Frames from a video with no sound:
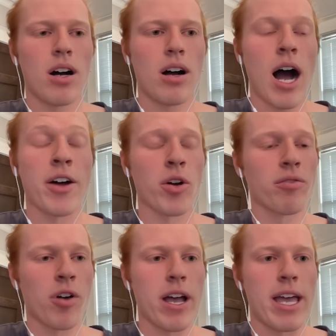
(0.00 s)
on our
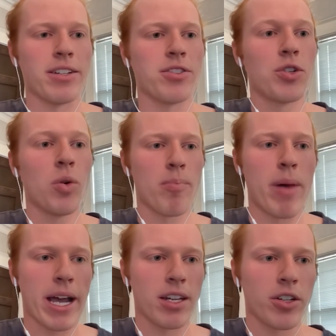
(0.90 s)
front end to our
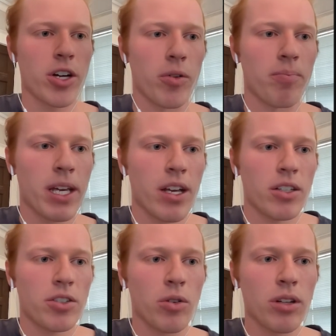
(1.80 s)
backend code.
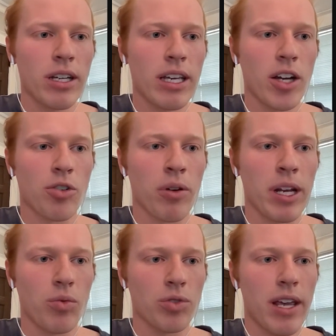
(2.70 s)
So clicking on
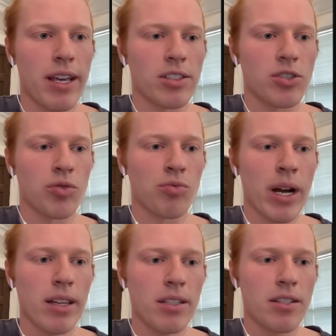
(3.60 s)
greeting will take us
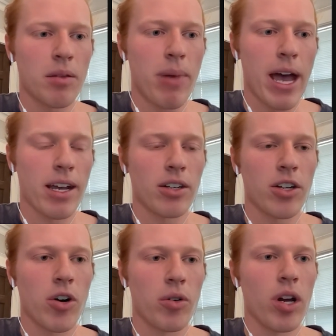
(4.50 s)
directly to the backend
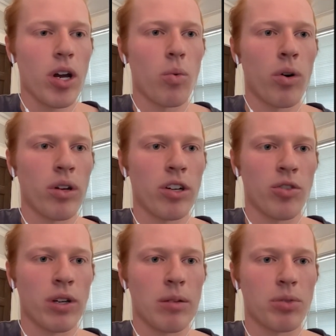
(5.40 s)
code where the
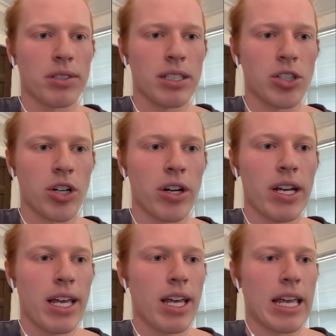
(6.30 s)
greeting procedure
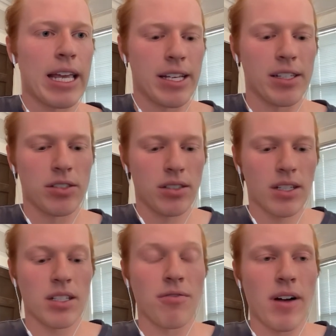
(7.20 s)
is
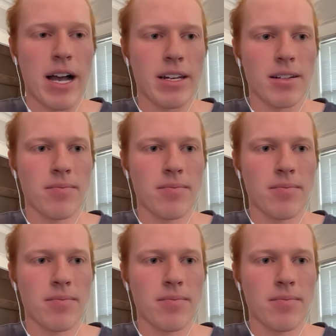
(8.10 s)
defined.